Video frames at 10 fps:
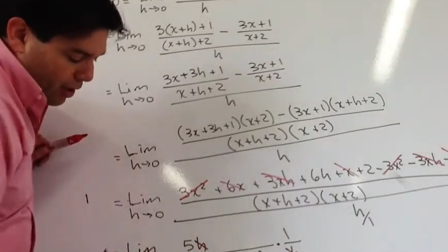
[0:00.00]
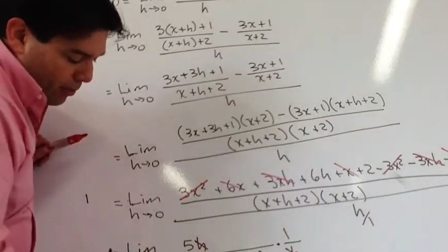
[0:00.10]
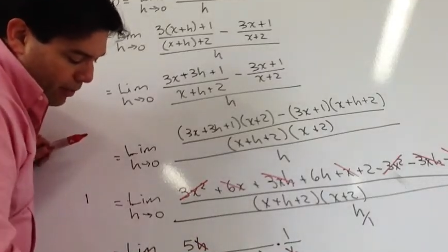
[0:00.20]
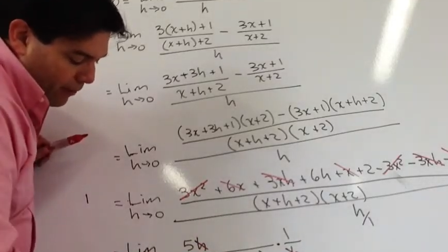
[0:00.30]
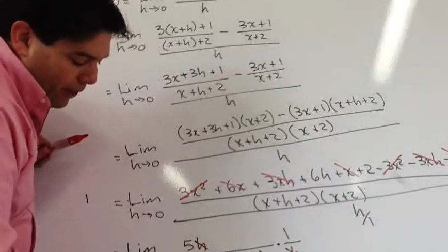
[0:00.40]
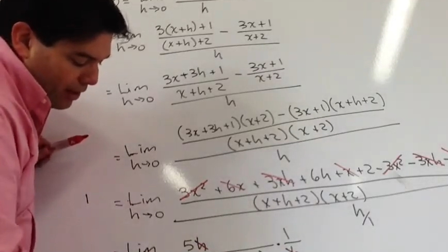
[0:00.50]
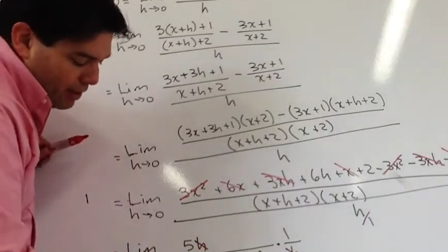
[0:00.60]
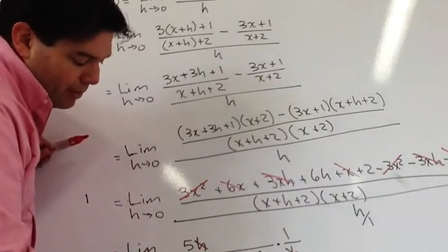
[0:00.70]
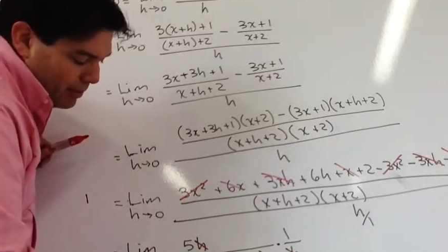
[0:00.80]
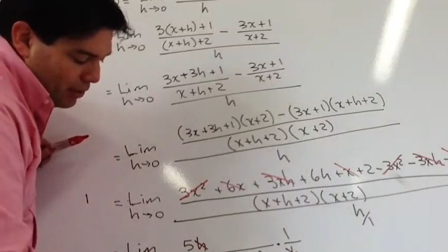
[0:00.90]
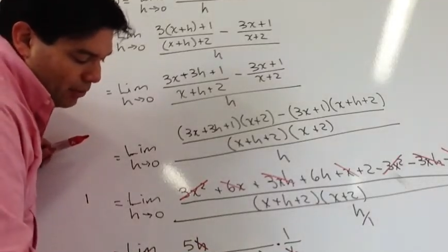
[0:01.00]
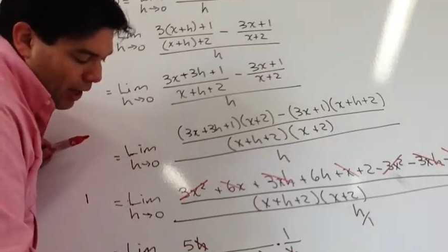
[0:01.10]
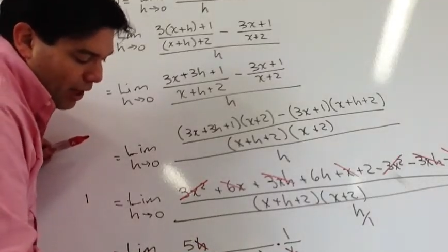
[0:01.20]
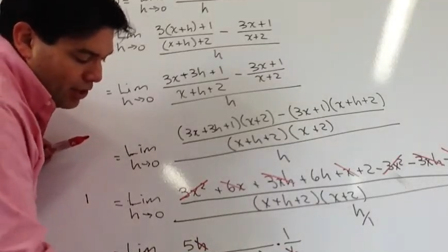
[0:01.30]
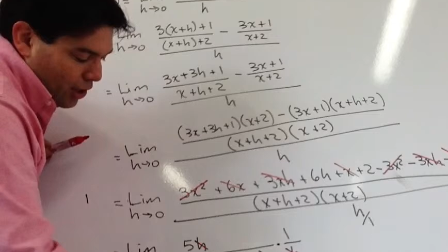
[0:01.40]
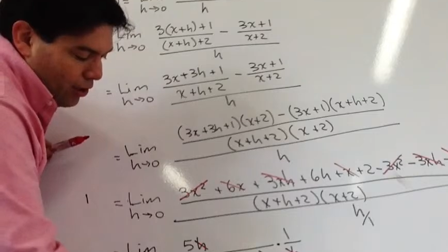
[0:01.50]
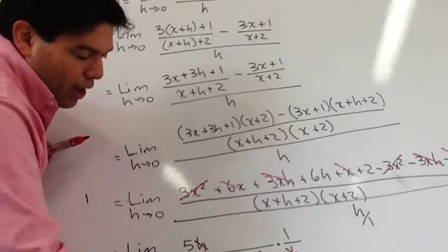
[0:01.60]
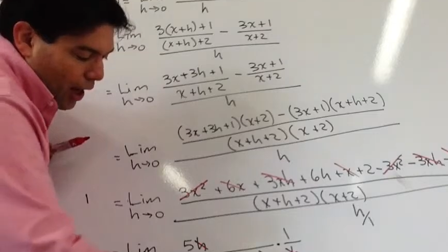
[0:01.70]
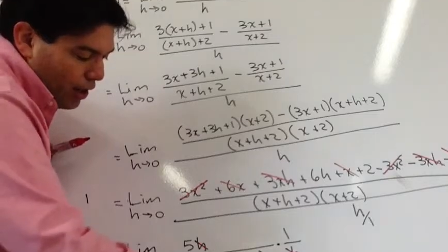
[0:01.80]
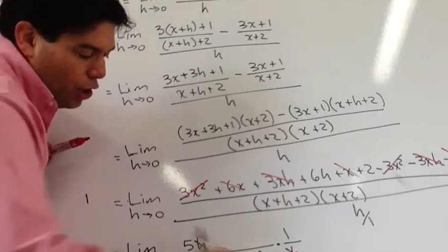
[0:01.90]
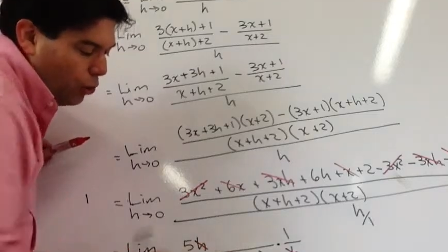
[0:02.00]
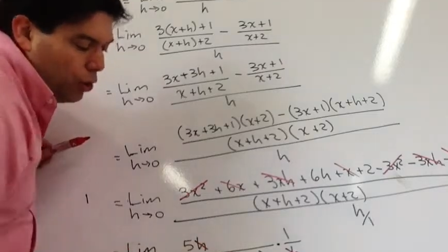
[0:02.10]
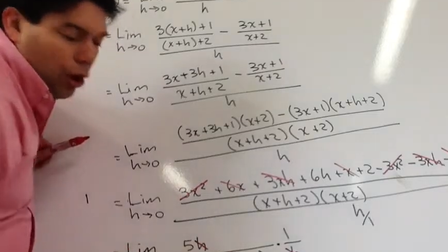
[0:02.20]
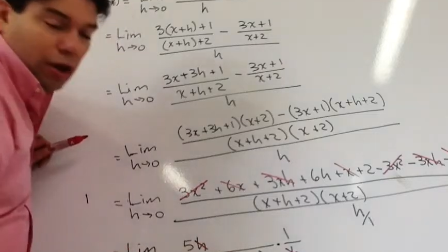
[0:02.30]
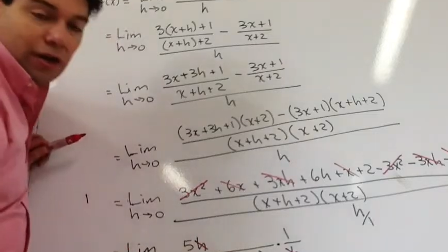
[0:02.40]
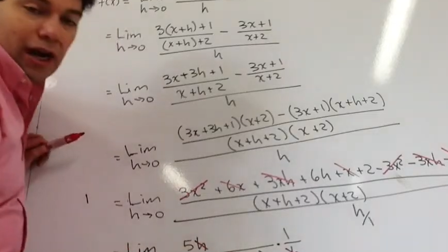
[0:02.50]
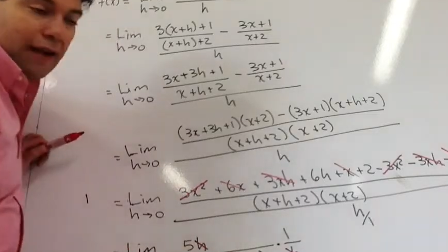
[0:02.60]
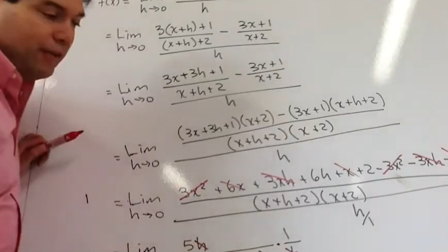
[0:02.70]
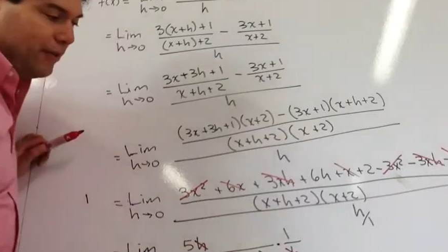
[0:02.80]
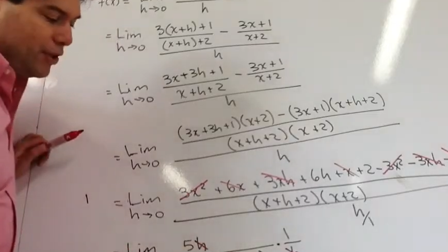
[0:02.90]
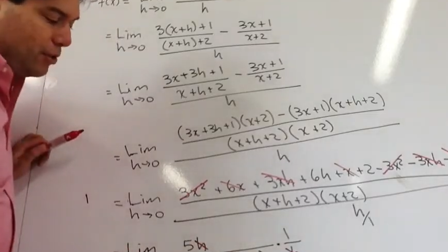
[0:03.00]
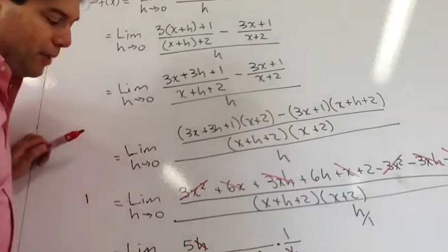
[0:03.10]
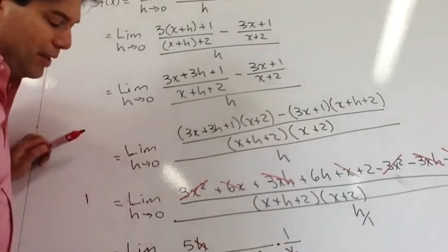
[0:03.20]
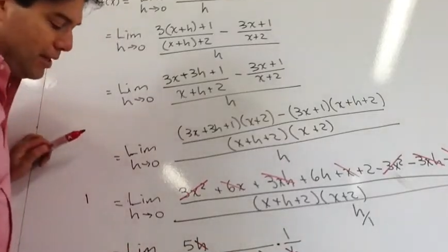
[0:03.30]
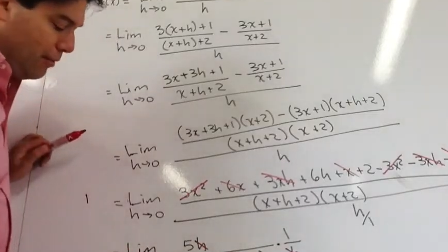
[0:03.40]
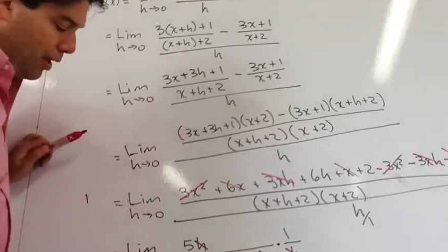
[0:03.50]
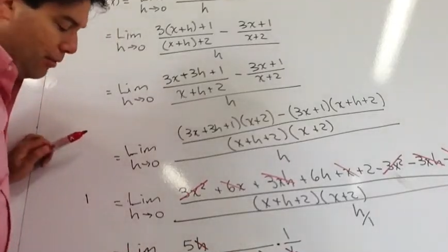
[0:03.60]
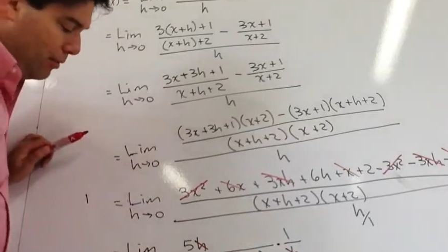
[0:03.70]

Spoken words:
but if I substitute h here, I no longer have division by 0.